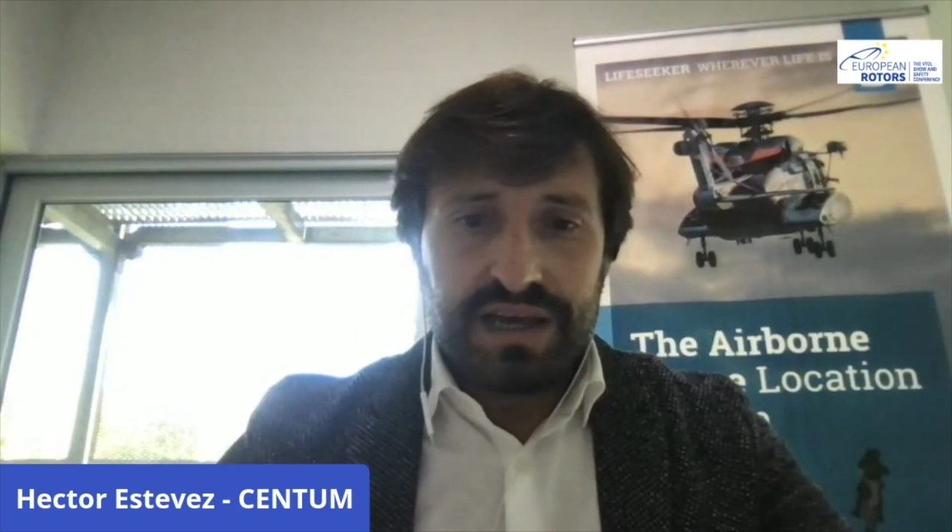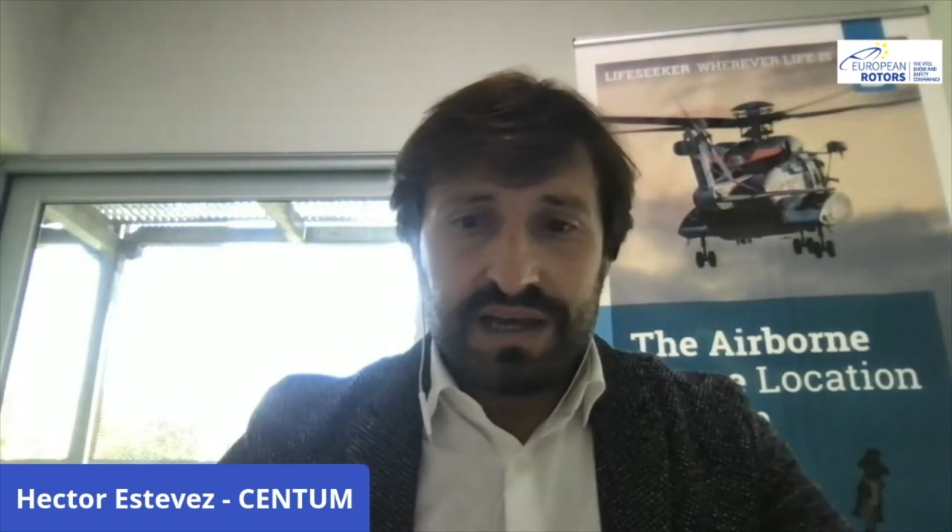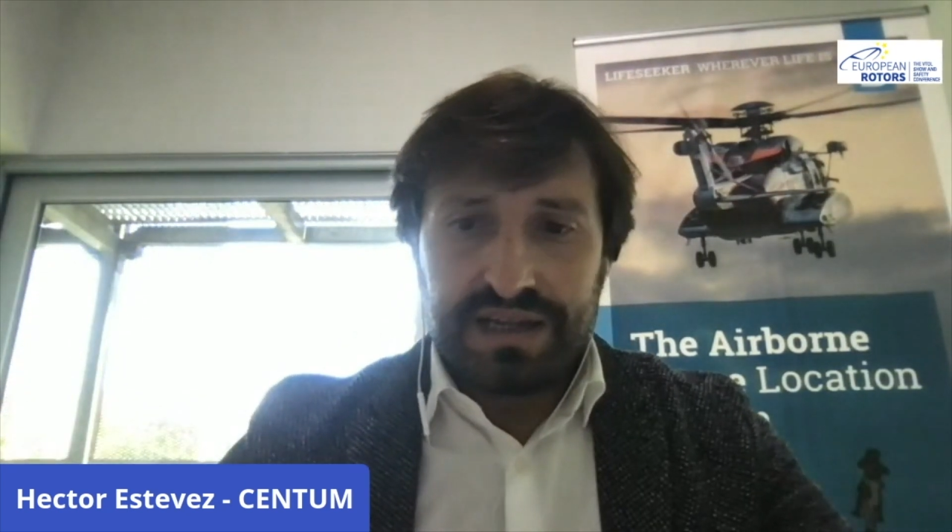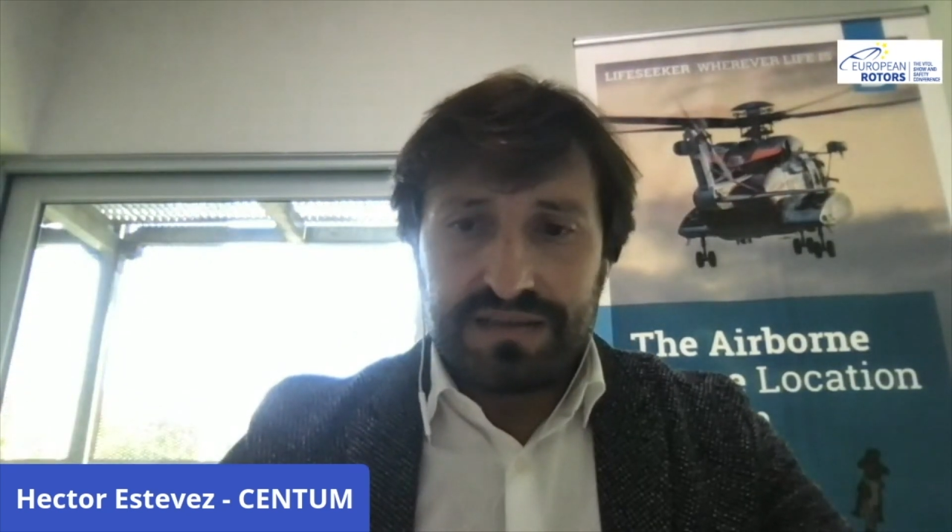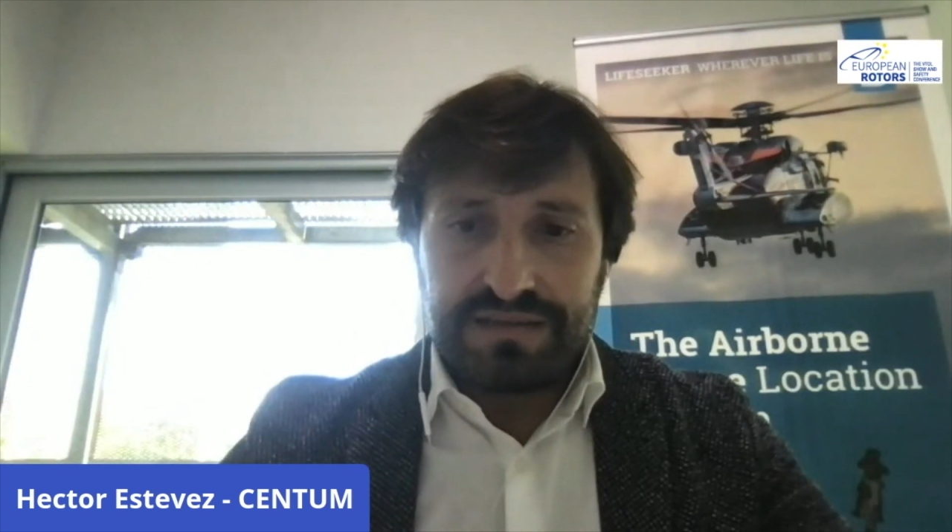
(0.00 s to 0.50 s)

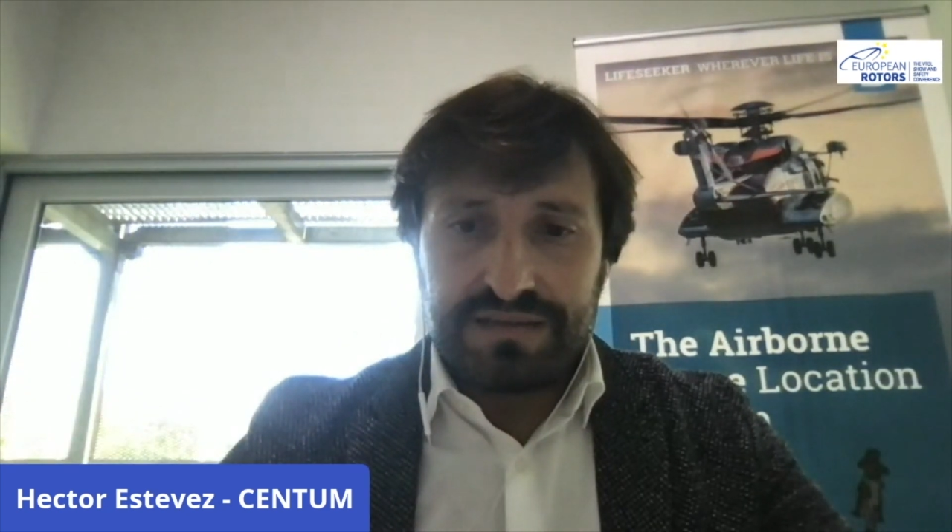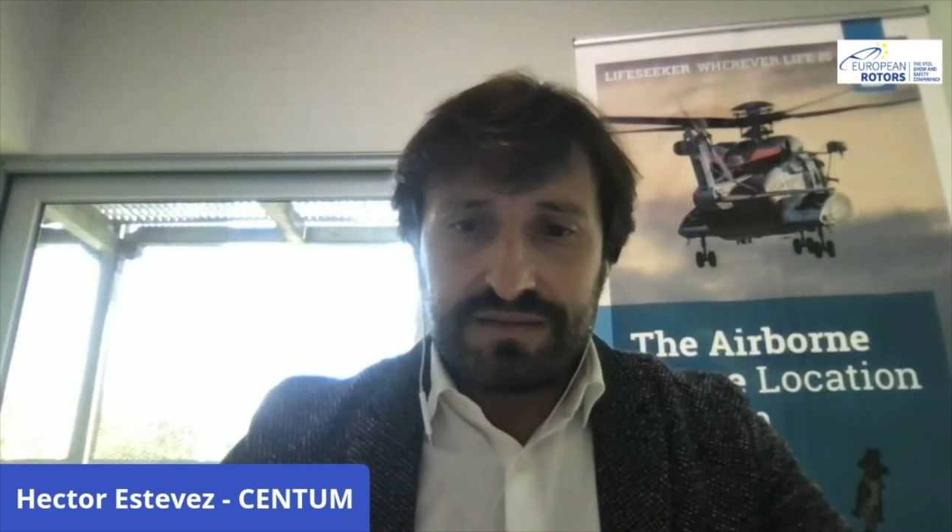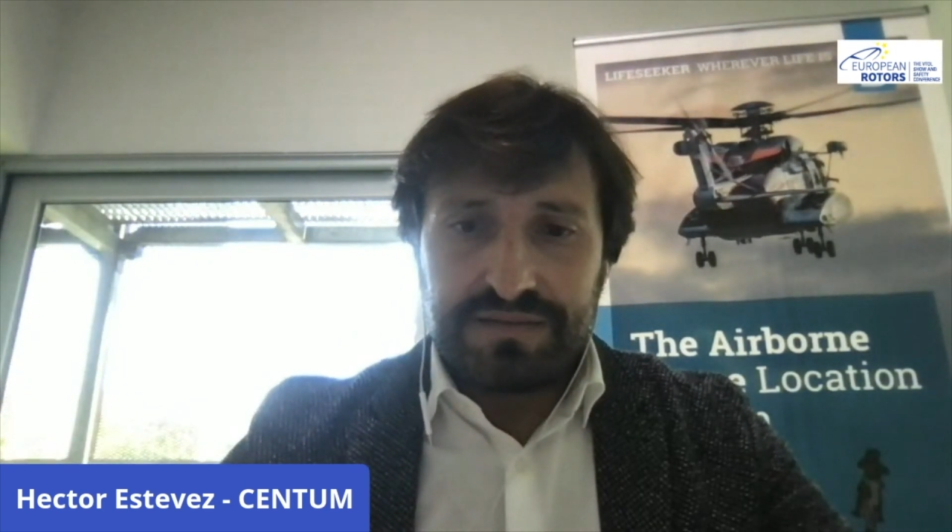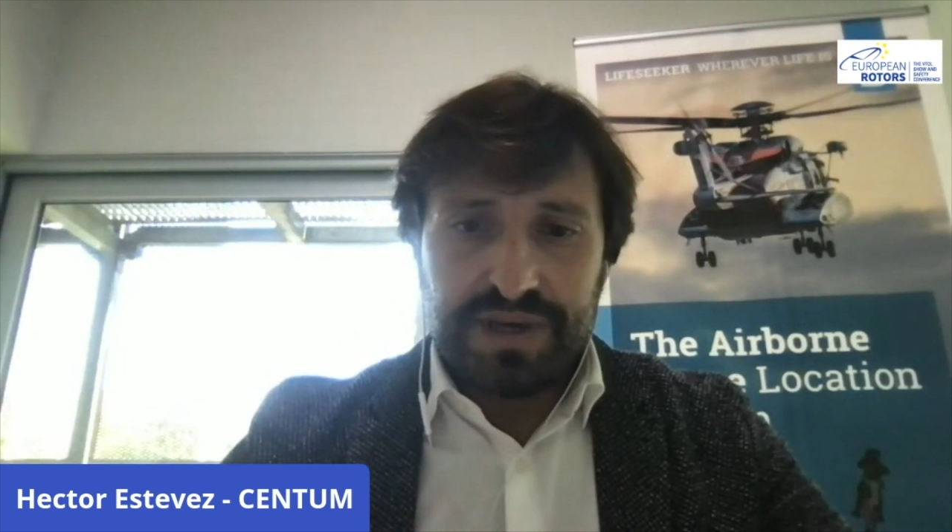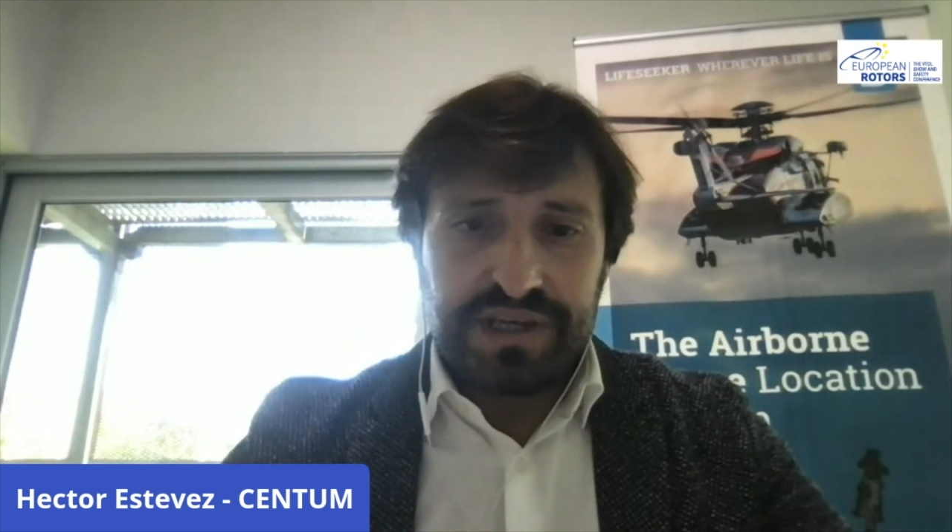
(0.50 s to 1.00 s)

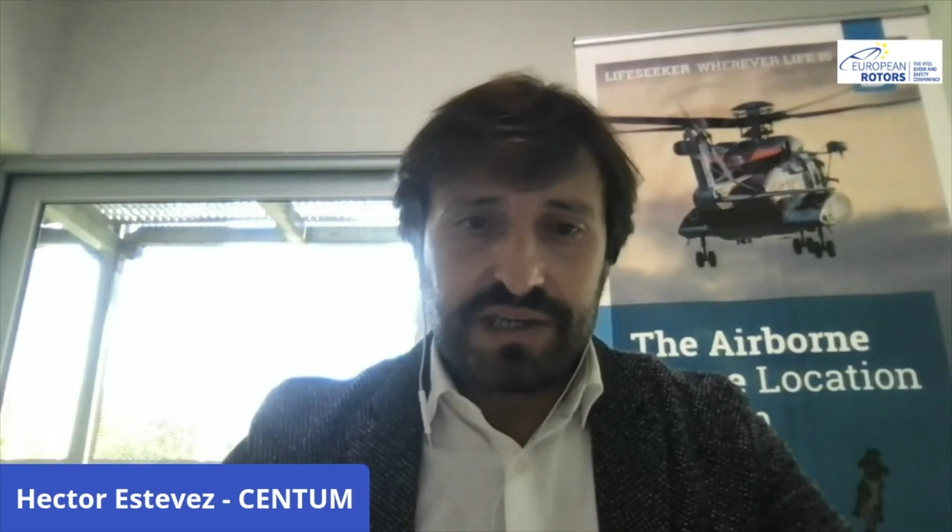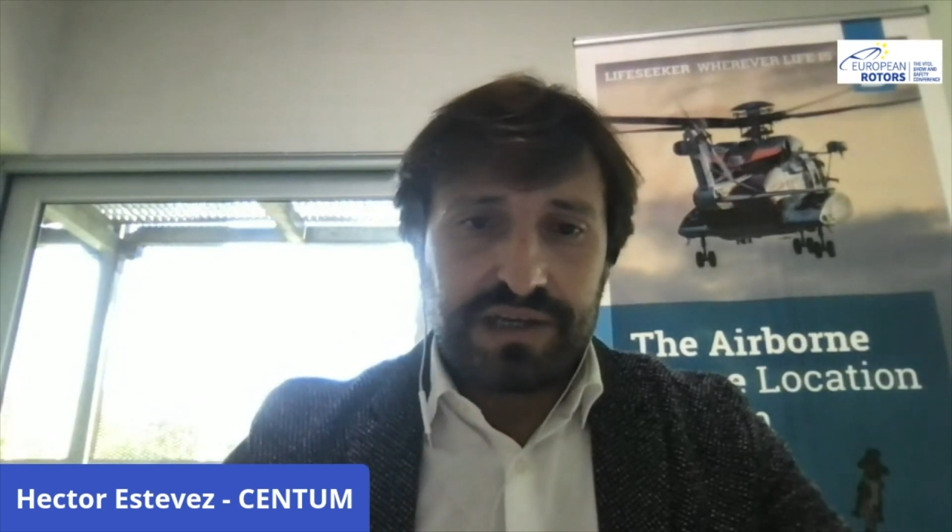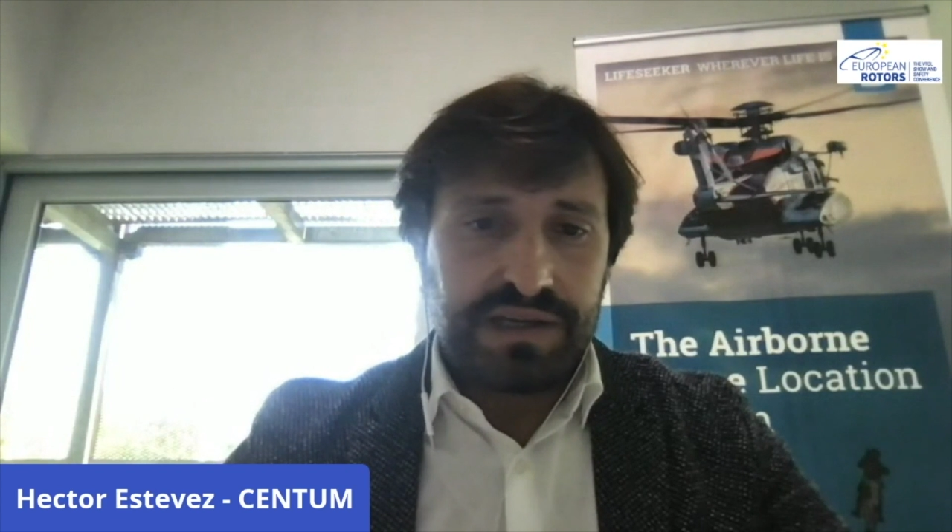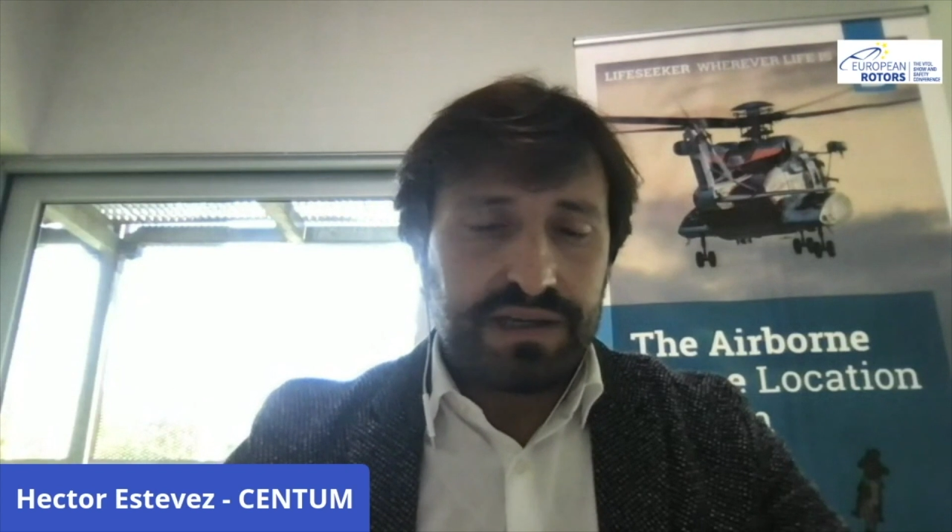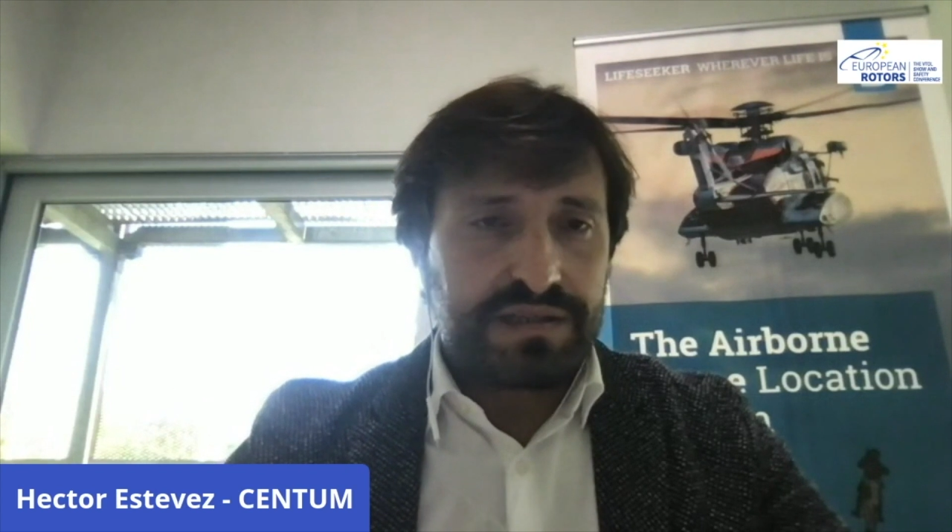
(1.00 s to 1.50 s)
And
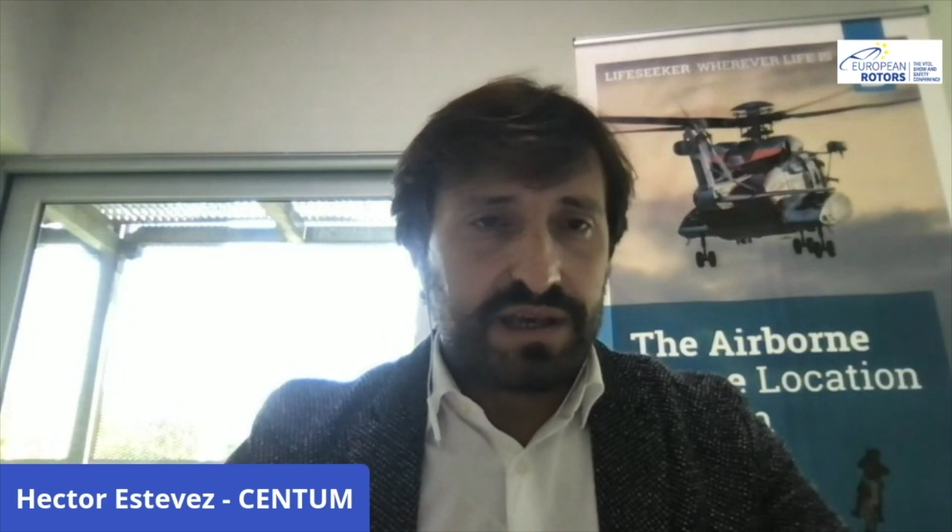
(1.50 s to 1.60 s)
basically,